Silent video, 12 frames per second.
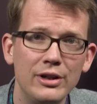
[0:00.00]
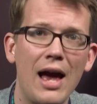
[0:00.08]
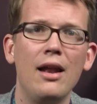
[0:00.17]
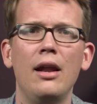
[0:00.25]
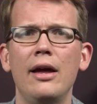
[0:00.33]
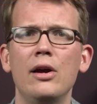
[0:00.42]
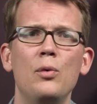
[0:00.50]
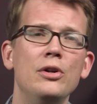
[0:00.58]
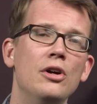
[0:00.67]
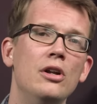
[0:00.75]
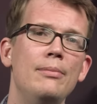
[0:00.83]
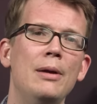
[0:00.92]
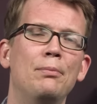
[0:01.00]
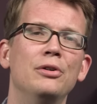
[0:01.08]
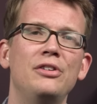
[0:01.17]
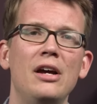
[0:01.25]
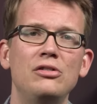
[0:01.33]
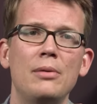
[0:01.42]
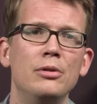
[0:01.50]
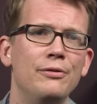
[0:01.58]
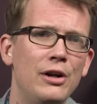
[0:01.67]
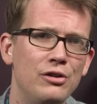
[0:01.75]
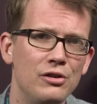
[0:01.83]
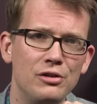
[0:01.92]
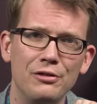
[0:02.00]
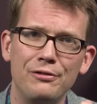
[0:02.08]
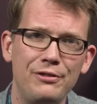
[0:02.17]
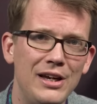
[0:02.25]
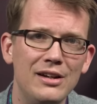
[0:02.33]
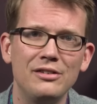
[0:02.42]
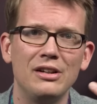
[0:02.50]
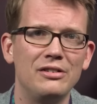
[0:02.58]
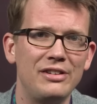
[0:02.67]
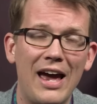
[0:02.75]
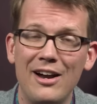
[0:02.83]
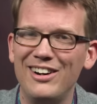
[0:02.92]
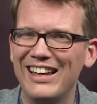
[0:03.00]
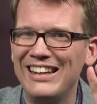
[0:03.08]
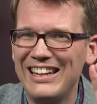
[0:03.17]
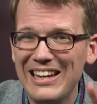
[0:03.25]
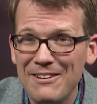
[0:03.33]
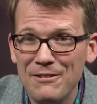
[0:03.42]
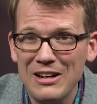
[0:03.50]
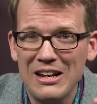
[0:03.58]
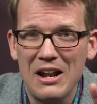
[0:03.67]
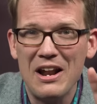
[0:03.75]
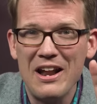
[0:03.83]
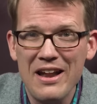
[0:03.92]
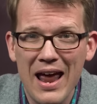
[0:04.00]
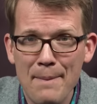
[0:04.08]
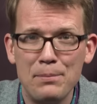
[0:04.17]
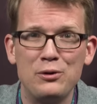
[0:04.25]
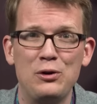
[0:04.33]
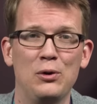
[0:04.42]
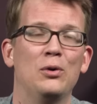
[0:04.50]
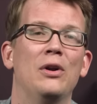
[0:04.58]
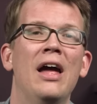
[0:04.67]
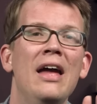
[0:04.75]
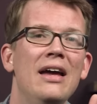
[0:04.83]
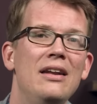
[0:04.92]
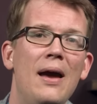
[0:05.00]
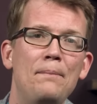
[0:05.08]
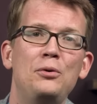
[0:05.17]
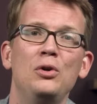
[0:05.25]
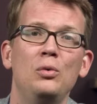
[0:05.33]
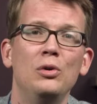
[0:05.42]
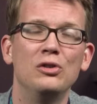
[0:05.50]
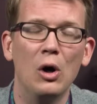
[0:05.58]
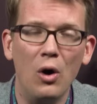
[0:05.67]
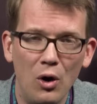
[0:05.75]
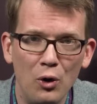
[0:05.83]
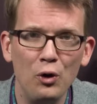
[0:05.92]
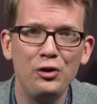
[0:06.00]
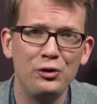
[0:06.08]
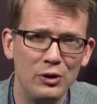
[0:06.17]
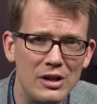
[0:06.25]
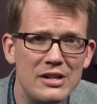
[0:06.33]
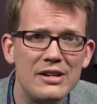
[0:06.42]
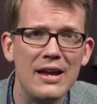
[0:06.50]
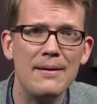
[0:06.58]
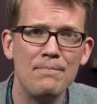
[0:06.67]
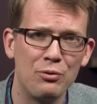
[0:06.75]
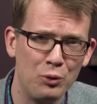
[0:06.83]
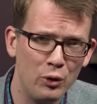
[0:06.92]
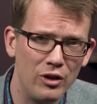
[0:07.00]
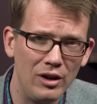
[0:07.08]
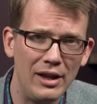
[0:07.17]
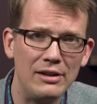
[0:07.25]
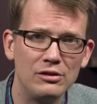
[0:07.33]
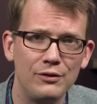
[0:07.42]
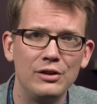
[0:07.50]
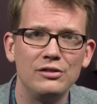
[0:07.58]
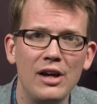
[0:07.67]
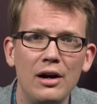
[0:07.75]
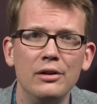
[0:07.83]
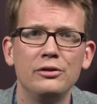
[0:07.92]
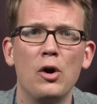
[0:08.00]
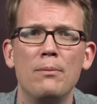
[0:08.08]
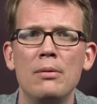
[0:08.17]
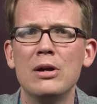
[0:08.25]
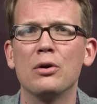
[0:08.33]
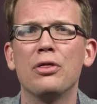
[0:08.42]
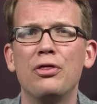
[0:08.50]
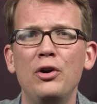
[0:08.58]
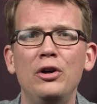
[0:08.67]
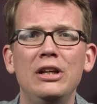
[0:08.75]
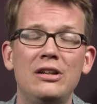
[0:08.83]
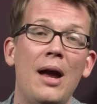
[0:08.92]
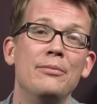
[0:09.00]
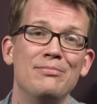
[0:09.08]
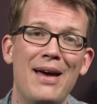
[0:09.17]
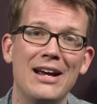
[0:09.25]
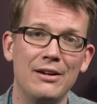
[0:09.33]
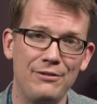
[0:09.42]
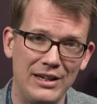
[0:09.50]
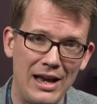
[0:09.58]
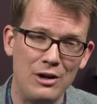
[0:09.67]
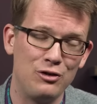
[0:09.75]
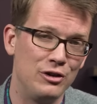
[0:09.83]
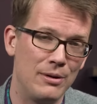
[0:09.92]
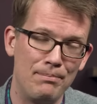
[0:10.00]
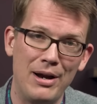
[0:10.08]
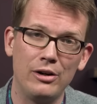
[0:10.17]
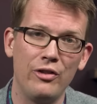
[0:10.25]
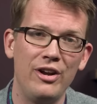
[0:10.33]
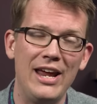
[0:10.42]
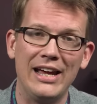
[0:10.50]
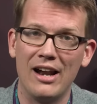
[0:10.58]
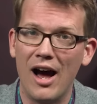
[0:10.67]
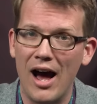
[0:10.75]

Galileo went on to make precise observations of Venus, Saturn, and even Neptune. Neptune was ultra dim through the lens of his telescope, a mere thirty times magnification compared to the naked